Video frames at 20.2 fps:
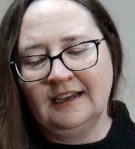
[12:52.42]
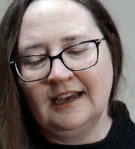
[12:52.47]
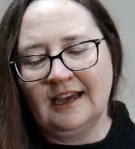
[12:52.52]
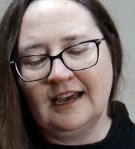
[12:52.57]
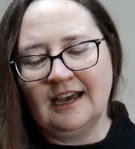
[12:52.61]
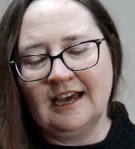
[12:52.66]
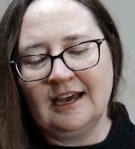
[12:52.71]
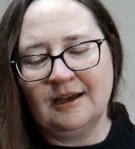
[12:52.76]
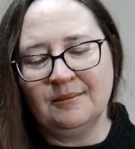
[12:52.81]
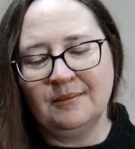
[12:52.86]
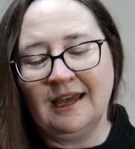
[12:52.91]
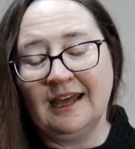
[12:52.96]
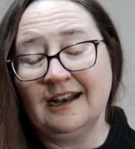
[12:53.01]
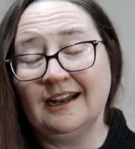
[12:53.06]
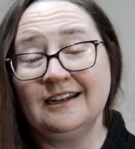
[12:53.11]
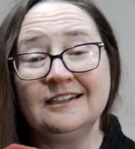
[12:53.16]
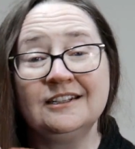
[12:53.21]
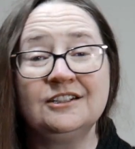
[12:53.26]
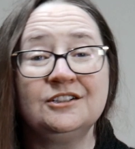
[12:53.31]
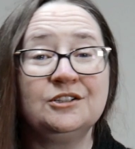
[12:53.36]
and
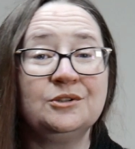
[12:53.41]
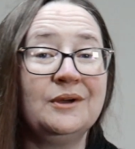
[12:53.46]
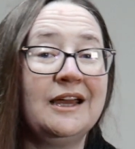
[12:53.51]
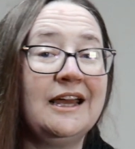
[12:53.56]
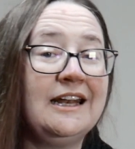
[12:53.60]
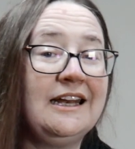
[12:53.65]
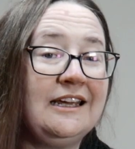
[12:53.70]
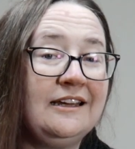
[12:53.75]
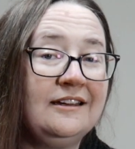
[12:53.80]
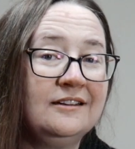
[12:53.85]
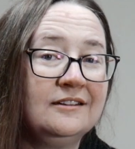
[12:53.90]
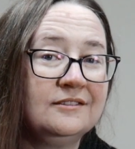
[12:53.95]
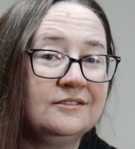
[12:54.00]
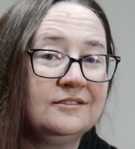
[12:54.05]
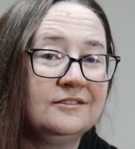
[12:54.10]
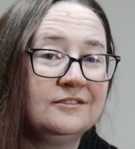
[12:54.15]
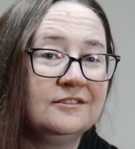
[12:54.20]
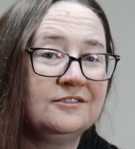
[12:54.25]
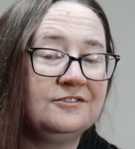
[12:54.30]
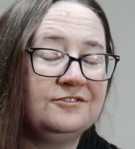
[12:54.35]
I didn't do any
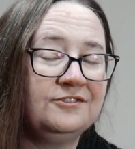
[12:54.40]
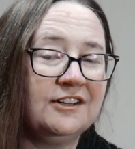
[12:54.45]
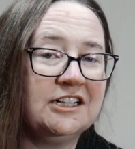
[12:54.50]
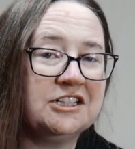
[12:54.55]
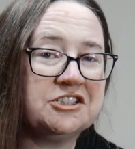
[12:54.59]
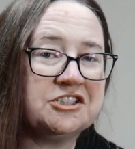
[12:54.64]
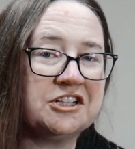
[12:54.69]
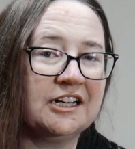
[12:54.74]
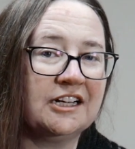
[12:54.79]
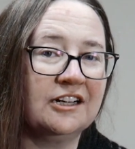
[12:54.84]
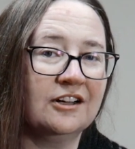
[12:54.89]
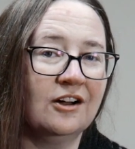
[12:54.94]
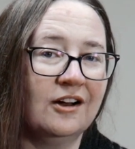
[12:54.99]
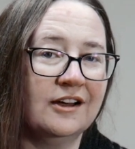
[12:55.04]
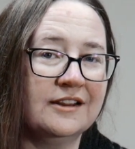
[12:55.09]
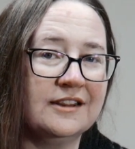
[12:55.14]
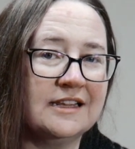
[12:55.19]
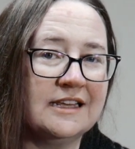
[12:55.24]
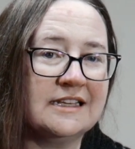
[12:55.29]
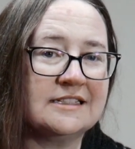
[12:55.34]
finishing
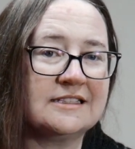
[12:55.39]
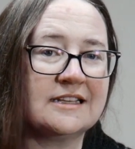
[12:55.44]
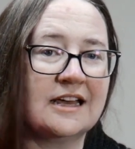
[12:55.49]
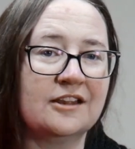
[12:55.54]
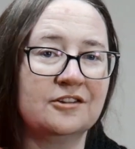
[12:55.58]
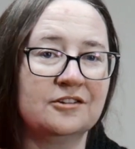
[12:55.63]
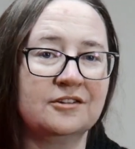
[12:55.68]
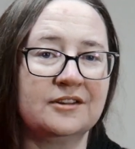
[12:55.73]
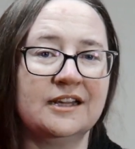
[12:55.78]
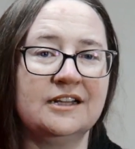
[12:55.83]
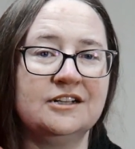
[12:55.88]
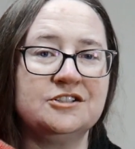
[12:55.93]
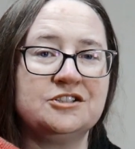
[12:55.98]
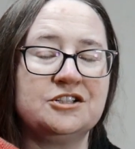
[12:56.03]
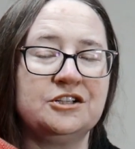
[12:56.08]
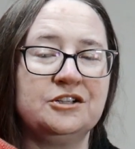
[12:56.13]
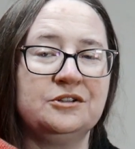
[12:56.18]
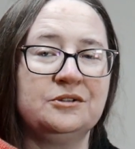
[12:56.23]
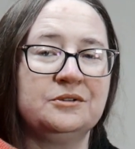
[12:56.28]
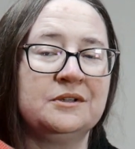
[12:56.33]
on this other than
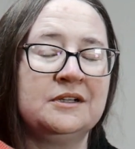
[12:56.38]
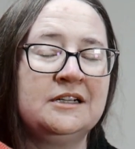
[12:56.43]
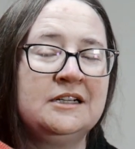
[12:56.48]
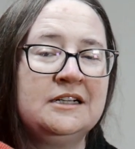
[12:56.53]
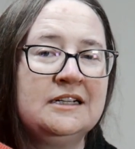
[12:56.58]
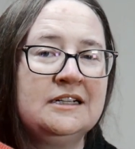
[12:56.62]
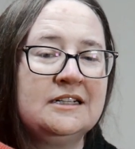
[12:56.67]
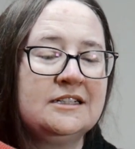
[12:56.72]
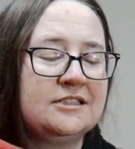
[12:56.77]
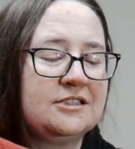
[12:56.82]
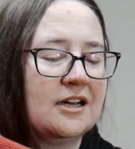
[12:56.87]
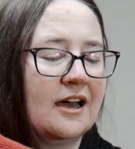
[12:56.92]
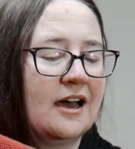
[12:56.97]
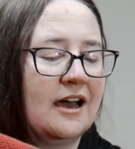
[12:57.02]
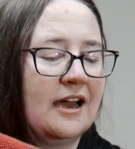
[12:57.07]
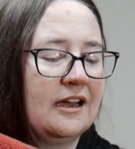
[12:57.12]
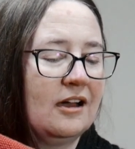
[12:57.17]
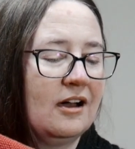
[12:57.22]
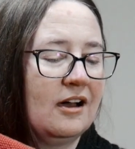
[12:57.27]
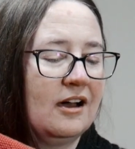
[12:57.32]
to
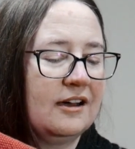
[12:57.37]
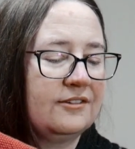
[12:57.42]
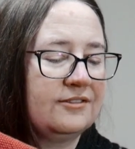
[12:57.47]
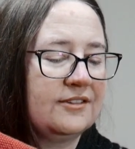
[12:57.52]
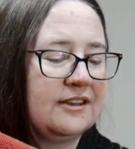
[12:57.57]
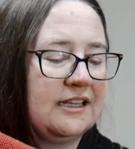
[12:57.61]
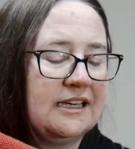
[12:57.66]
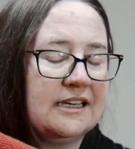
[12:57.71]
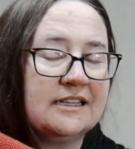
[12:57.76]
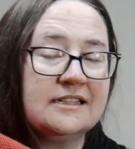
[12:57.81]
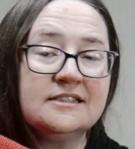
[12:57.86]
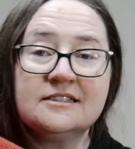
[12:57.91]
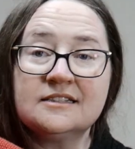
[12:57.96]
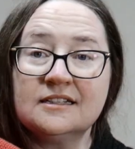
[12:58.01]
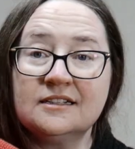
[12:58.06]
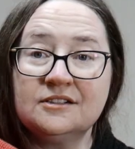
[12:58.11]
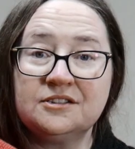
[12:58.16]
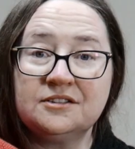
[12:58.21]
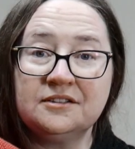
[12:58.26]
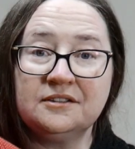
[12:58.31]
tie off the ends
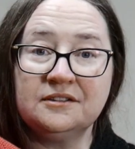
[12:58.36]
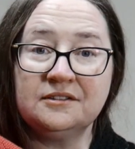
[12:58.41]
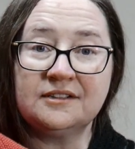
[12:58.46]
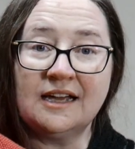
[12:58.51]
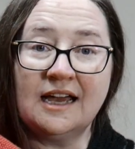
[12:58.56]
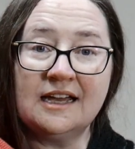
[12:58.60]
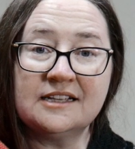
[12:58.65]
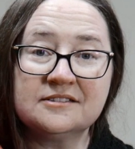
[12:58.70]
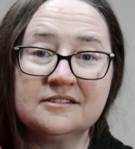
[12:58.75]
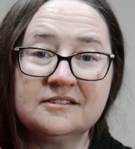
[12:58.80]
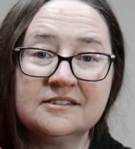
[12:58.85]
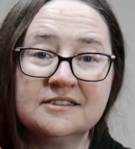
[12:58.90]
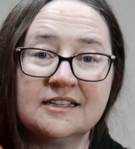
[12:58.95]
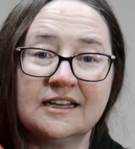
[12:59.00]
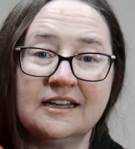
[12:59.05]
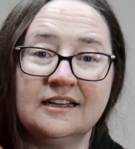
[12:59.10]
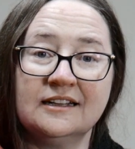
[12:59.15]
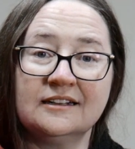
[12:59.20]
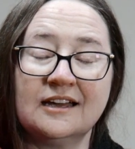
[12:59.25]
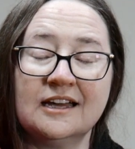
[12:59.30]
into tassels
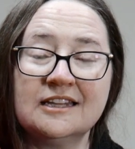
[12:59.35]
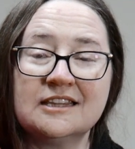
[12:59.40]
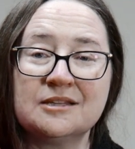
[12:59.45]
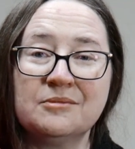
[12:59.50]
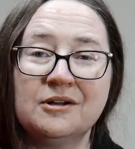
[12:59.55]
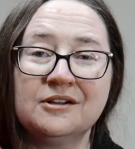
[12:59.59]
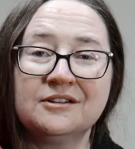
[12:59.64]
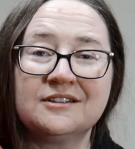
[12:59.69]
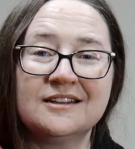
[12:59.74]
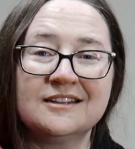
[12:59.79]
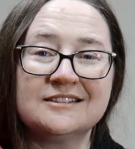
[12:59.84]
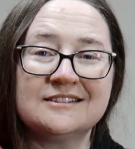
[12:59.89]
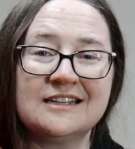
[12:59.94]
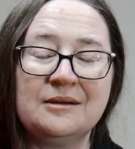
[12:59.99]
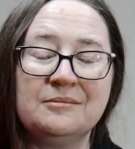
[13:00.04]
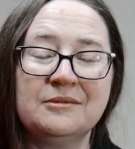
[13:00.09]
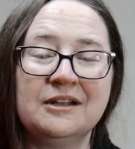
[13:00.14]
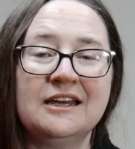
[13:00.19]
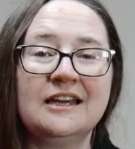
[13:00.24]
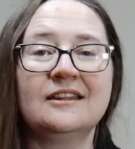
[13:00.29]
and cut them all to the
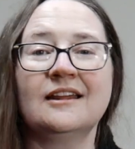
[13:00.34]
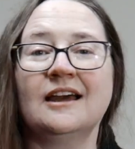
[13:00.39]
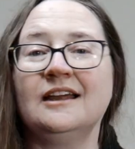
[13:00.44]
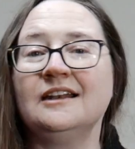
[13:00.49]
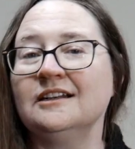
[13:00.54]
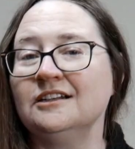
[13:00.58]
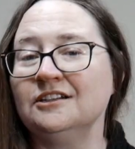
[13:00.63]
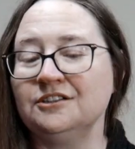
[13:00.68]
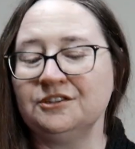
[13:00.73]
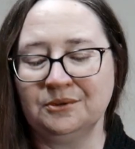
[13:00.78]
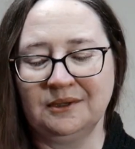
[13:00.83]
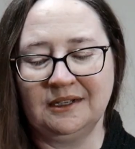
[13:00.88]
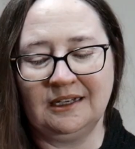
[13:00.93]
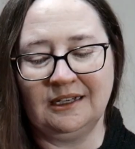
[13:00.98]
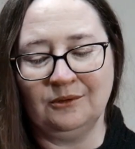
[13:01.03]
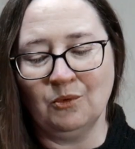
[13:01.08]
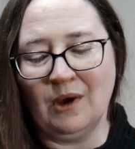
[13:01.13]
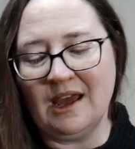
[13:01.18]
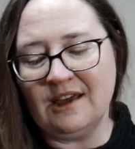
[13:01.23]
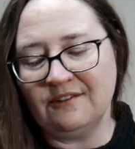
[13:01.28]
same length. I didn't do
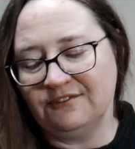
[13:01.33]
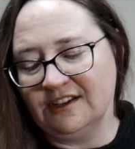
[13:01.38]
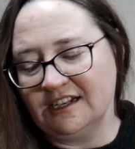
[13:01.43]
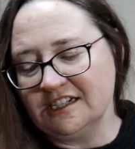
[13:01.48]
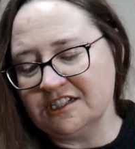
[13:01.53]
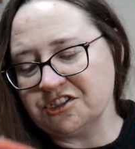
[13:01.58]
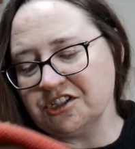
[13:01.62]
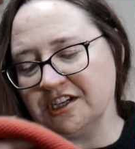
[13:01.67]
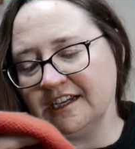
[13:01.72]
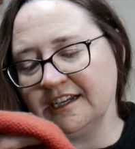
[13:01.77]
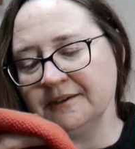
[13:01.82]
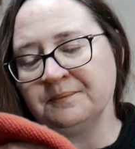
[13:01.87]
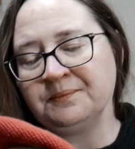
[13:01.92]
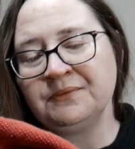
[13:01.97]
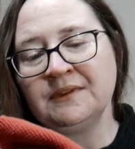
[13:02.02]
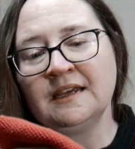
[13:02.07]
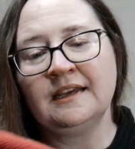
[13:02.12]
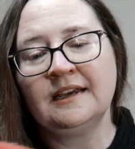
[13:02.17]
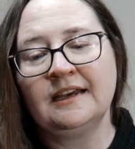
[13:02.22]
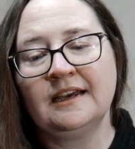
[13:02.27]
any wet finishing.
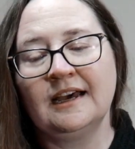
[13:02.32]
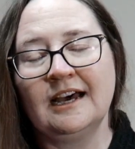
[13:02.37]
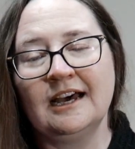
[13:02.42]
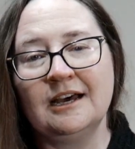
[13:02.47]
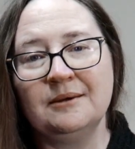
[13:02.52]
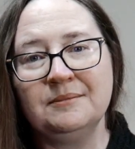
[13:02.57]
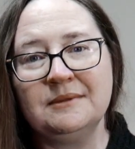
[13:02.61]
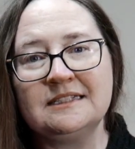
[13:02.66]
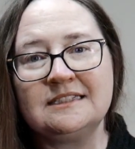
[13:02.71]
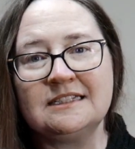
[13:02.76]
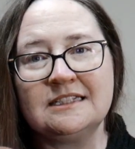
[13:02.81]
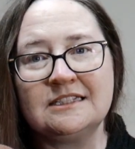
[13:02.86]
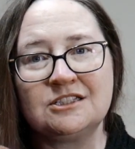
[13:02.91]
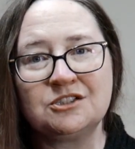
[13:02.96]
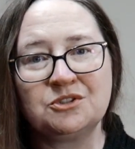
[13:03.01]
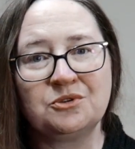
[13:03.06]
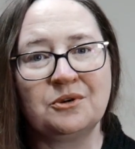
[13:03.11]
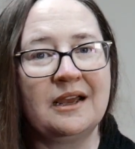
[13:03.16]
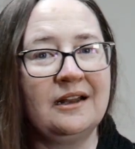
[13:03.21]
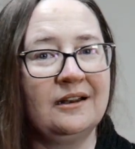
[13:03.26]
This is
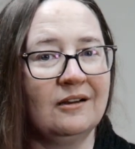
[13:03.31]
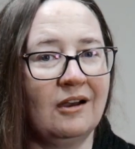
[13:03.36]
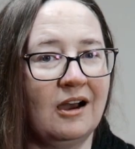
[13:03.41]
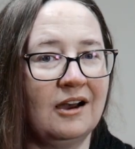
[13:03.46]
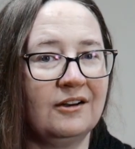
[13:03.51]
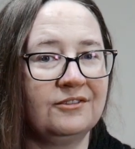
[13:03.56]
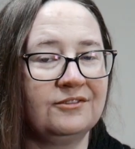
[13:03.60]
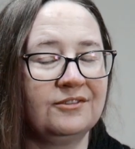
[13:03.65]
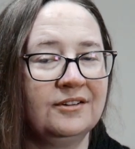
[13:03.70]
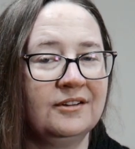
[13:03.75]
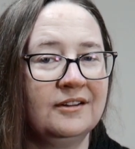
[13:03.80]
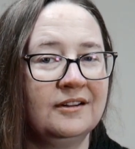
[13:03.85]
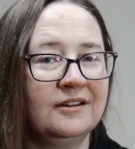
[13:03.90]
straight off